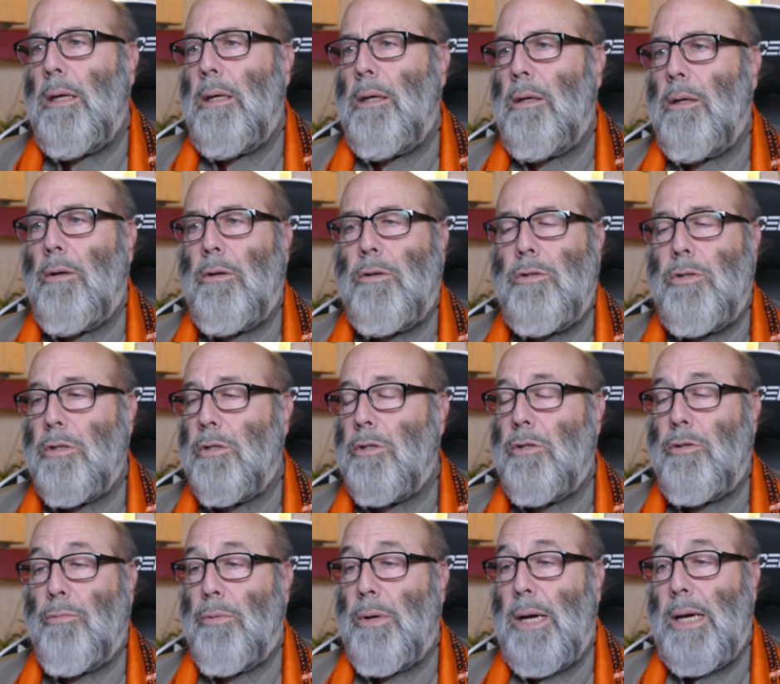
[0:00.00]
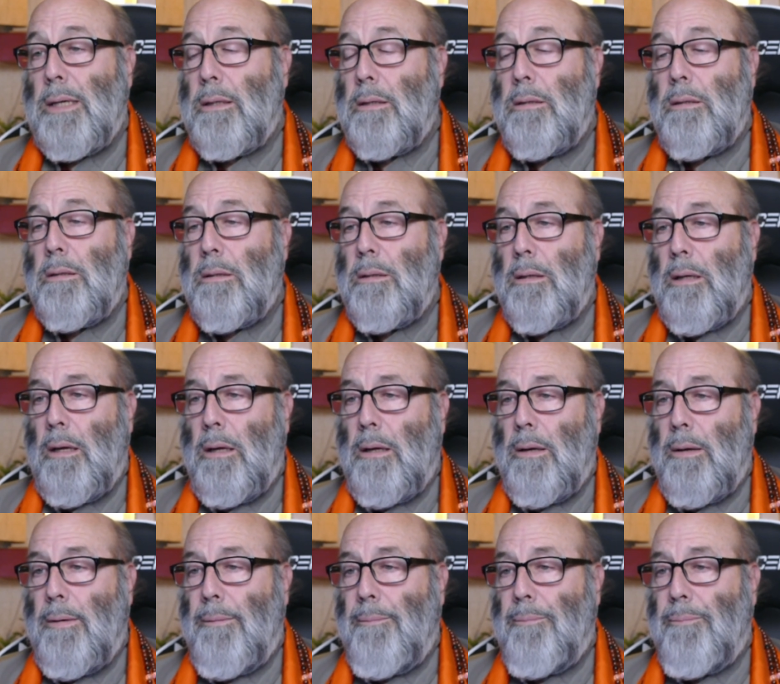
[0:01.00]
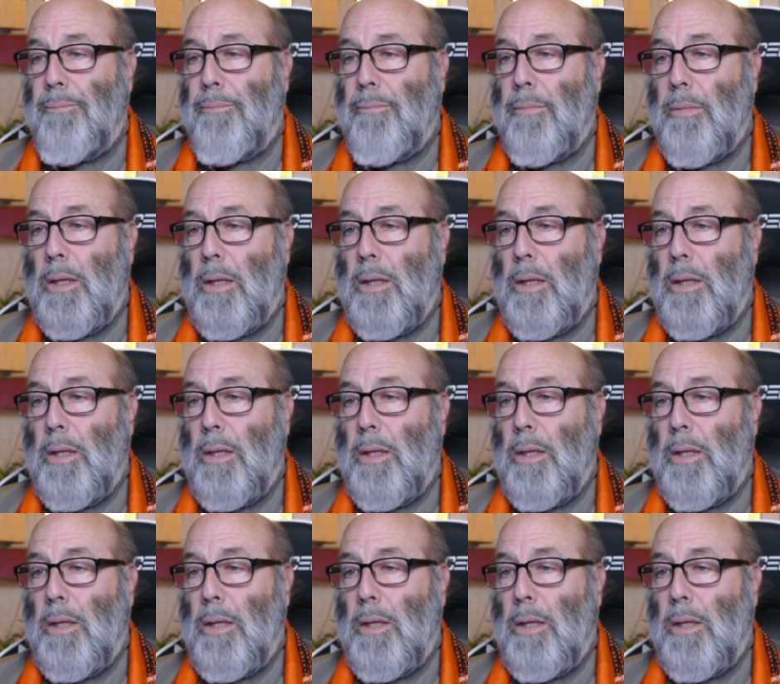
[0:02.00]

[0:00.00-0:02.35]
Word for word: uh, just direct. Um,